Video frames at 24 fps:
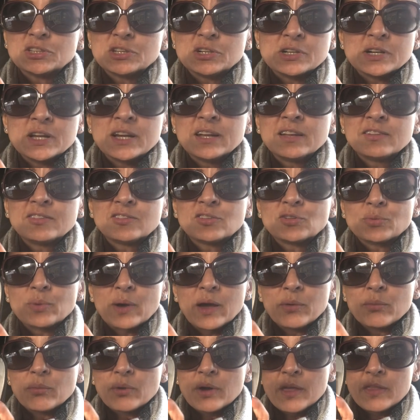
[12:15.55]
They're nice to
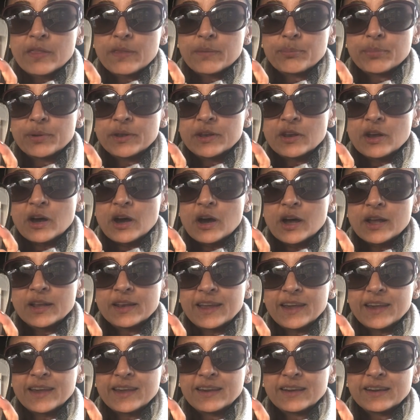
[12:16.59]
write with, but not
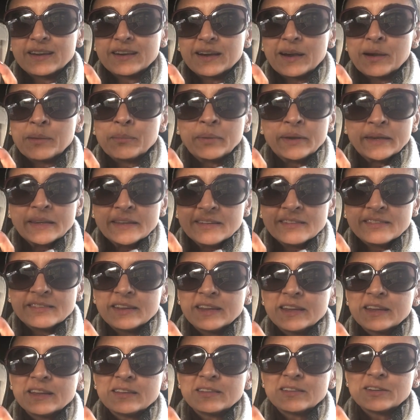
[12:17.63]
like
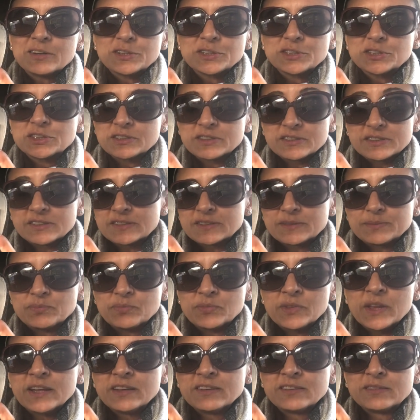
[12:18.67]
amazing. They're just
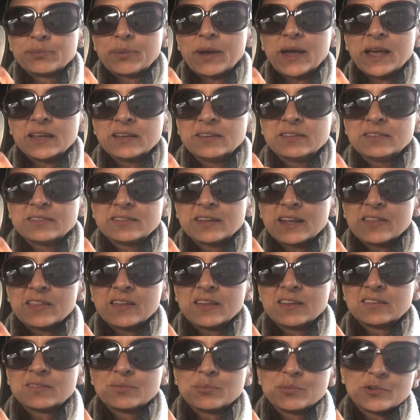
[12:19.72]
nice pens. I
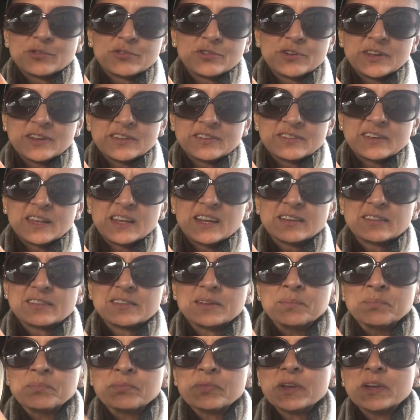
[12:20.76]
think it's more for the aesthetics.
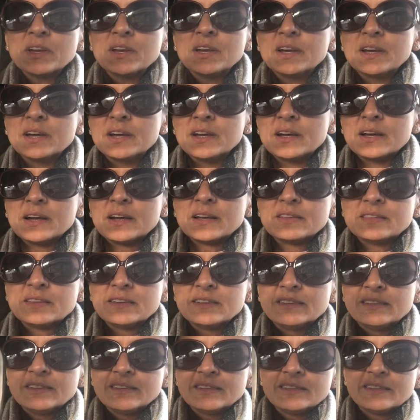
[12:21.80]

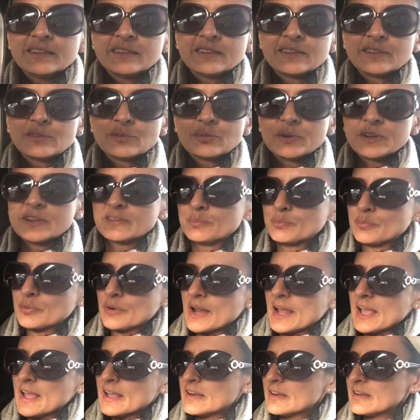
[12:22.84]
This is the Swiss
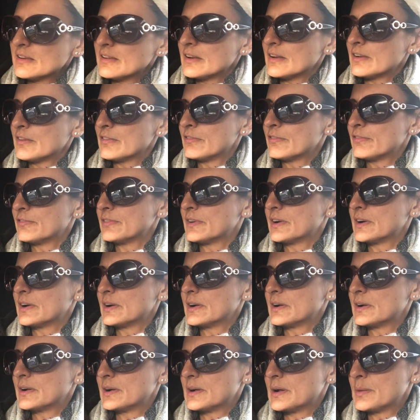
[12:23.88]
brand of
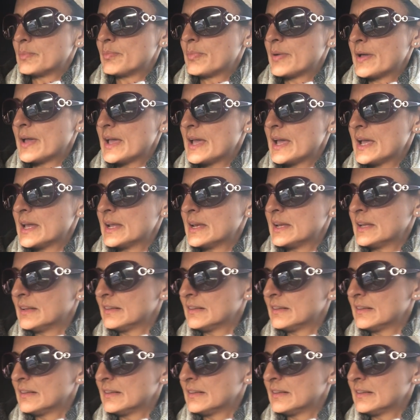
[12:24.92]
a pen.